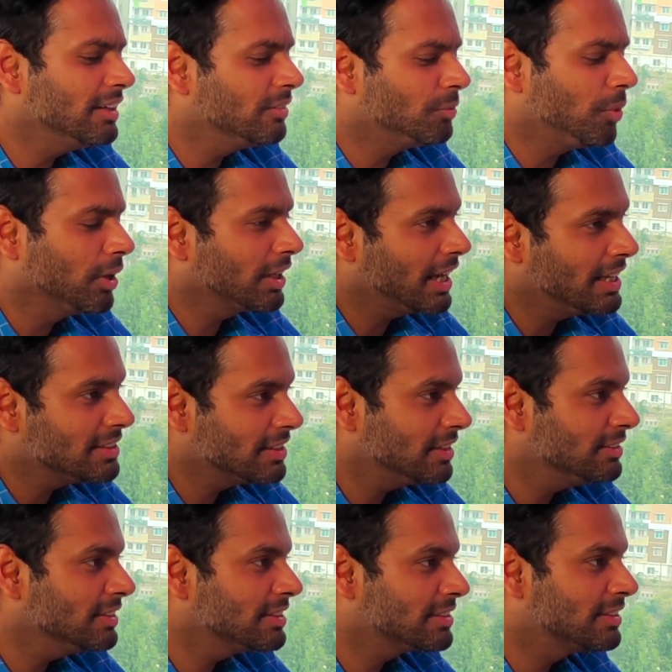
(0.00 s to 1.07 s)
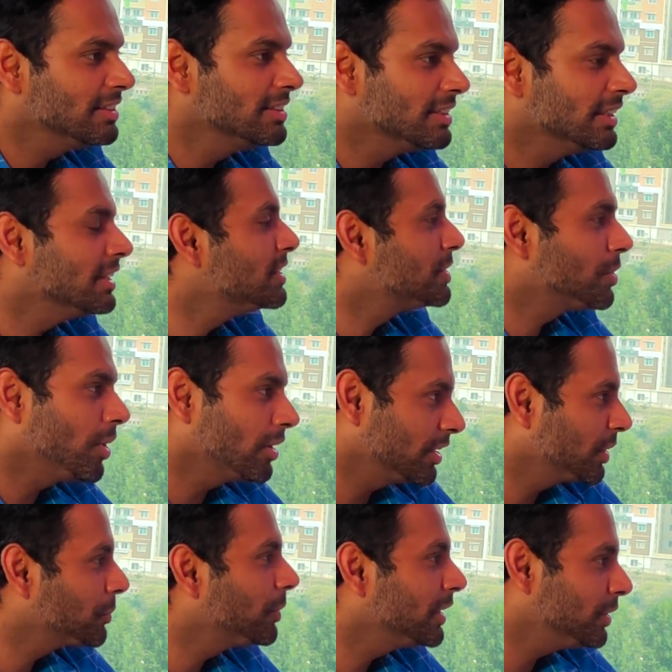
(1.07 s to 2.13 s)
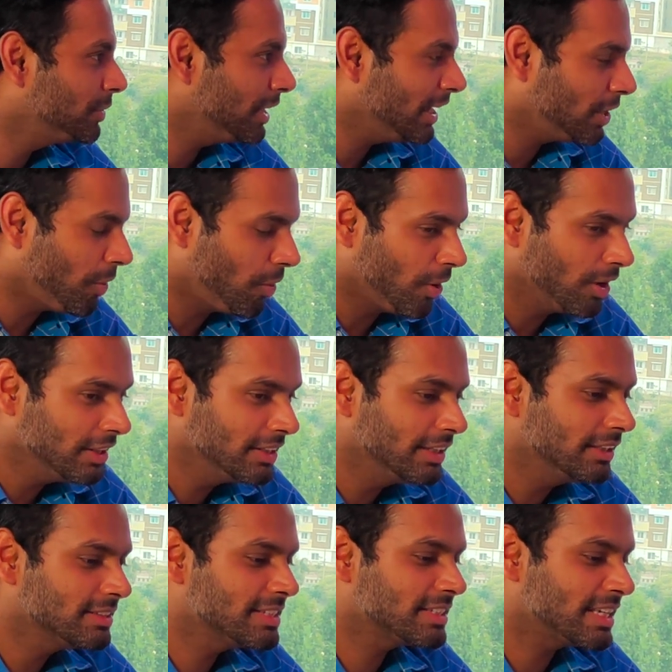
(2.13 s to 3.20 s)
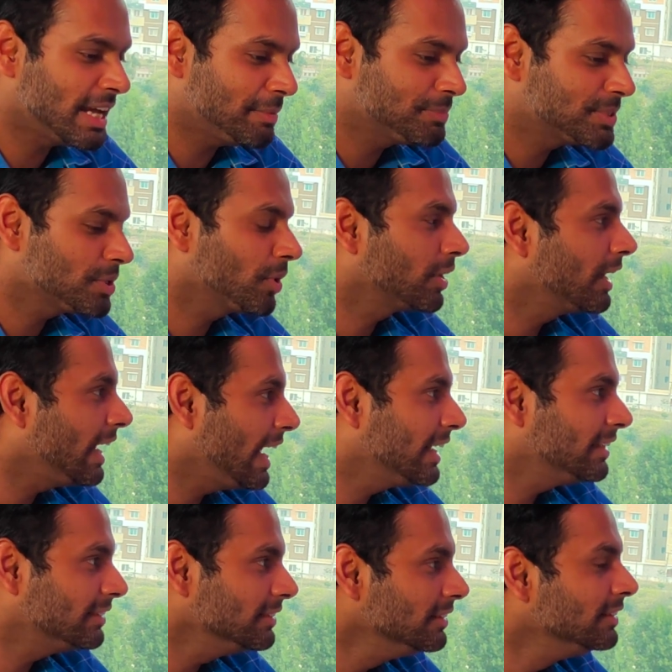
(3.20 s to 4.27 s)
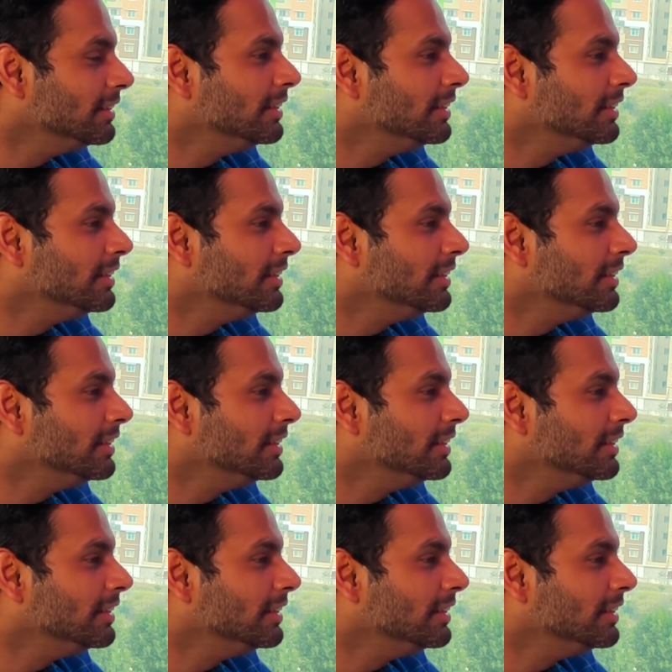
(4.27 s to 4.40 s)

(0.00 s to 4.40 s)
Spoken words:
what I suggest is, it is not required to take all the steps or ladder.